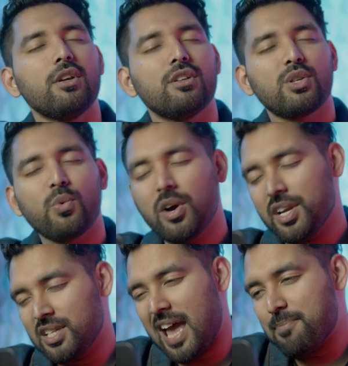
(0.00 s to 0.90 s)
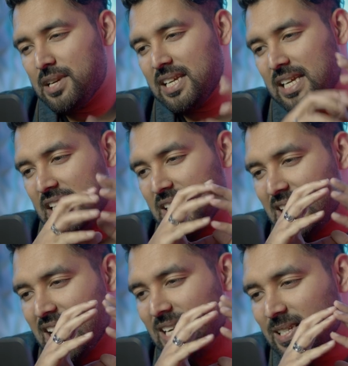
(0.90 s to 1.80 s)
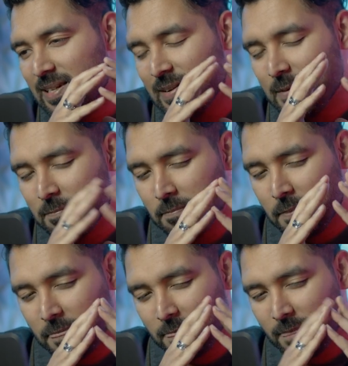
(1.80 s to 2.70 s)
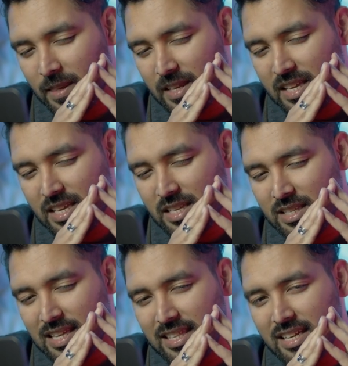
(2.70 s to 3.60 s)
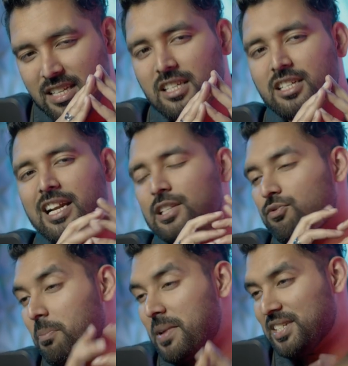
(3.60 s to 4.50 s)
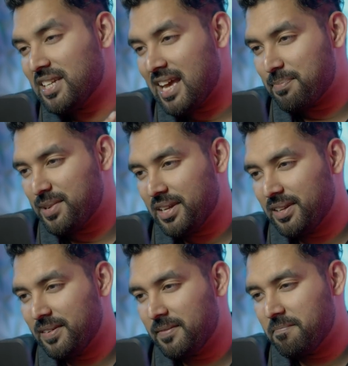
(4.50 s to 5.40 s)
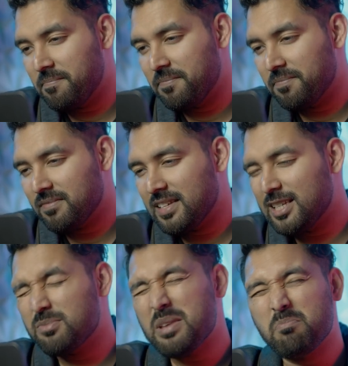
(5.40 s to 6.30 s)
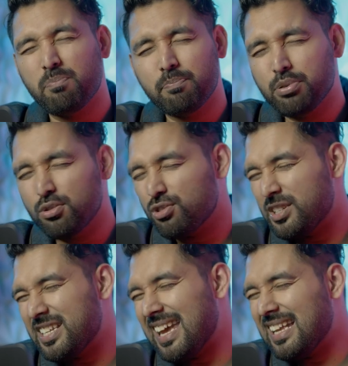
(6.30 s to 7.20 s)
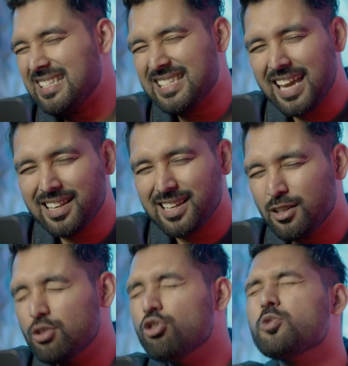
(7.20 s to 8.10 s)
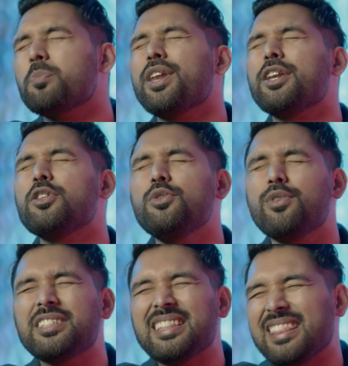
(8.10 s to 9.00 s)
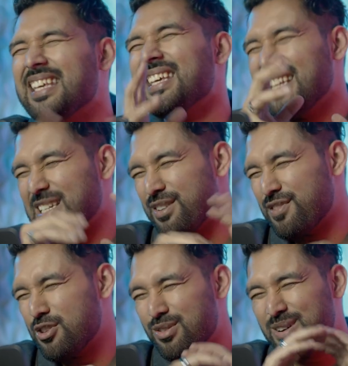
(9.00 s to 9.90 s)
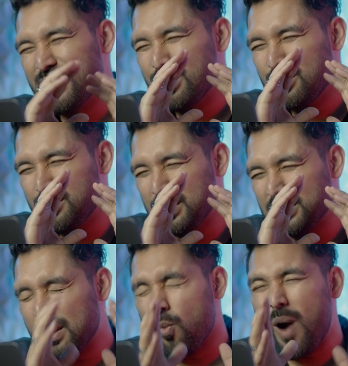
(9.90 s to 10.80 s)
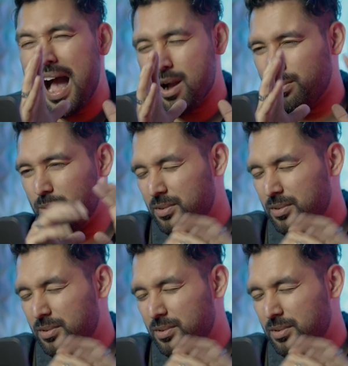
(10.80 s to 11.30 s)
So what is happening is that there is a transformation happening. It's being pushed and injected into your spirit. You are thinking differently. You're saying, wow,